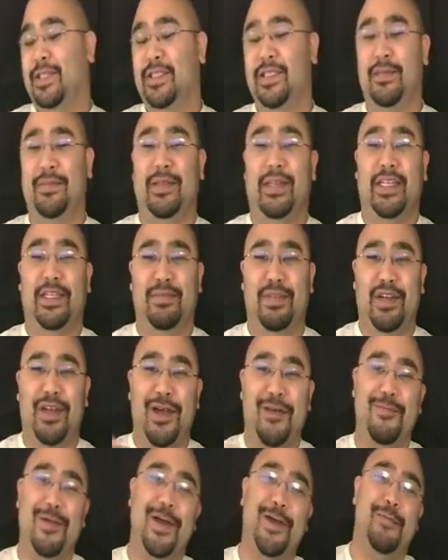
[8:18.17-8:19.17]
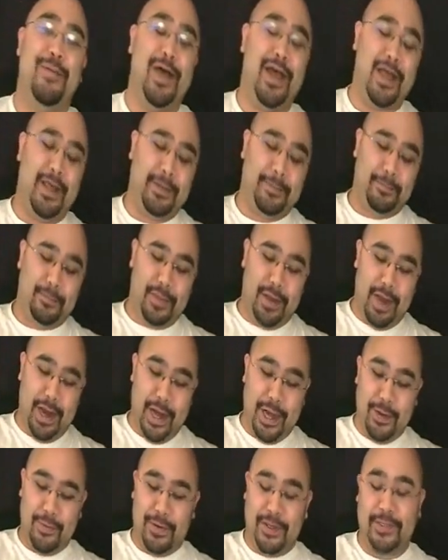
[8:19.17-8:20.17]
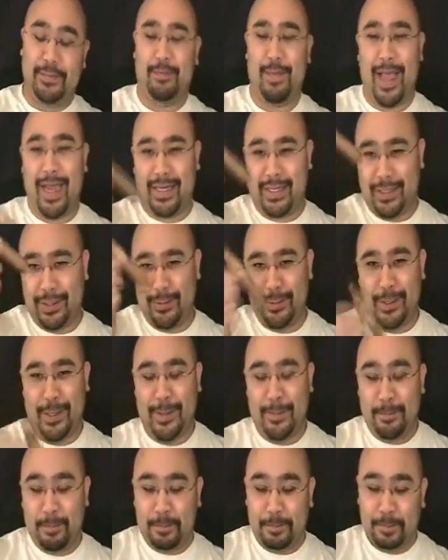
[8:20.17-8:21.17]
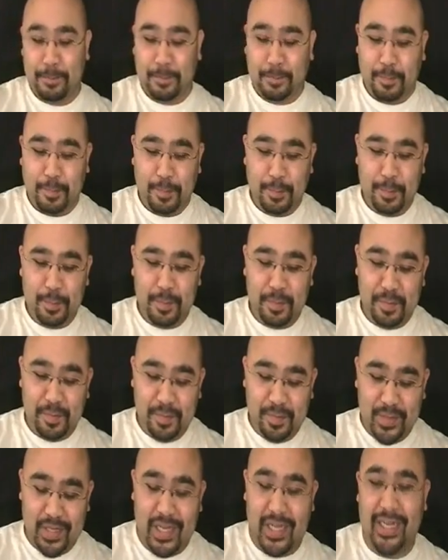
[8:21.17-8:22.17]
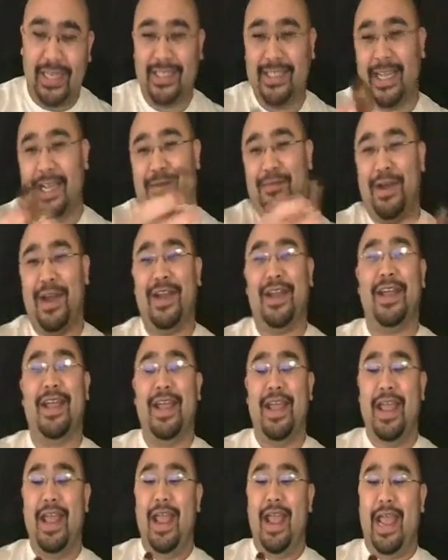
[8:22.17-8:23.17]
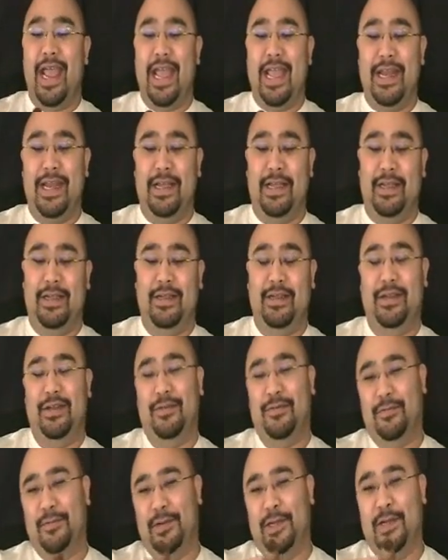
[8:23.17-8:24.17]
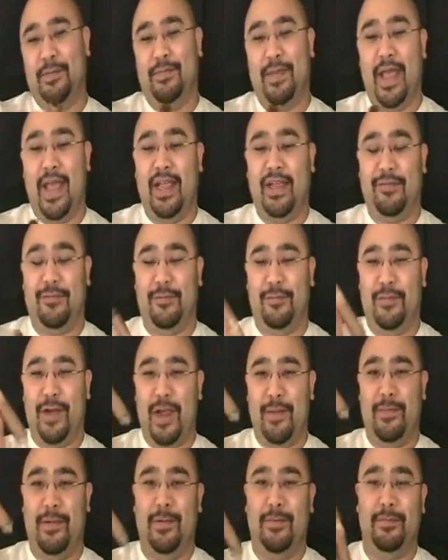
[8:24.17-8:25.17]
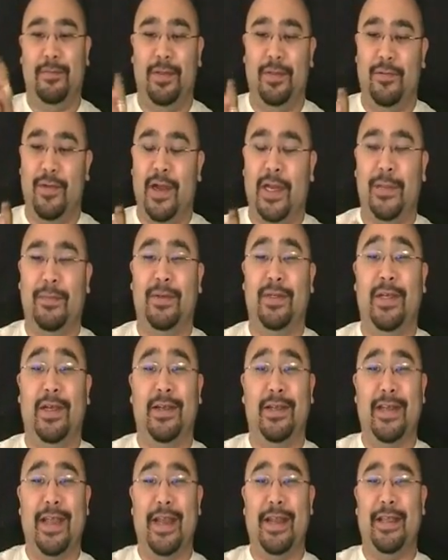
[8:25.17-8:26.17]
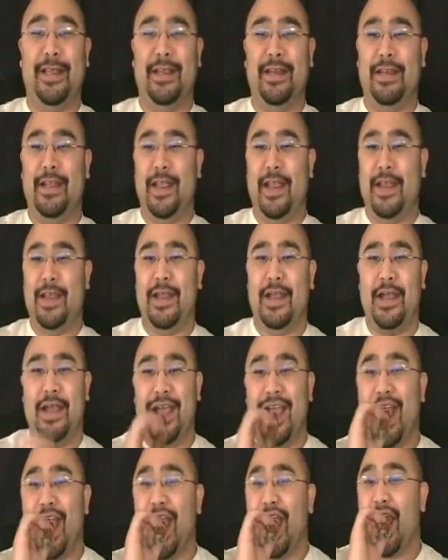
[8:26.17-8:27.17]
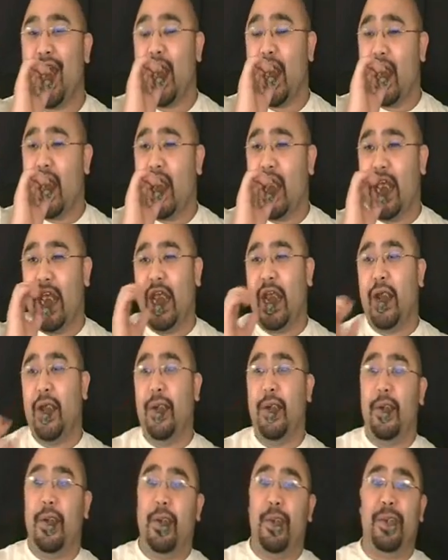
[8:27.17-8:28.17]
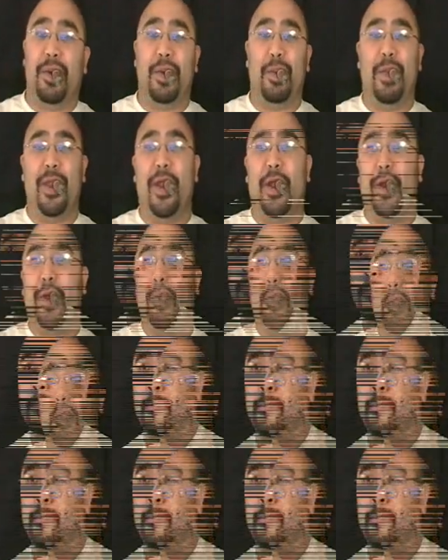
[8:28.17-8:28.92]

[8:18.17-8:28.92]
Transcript: something that's been on my mind. Anyways, back to let's take a break, and we'll get back. We'll wrap up the Rocky Patel, Connecticut, and go from there.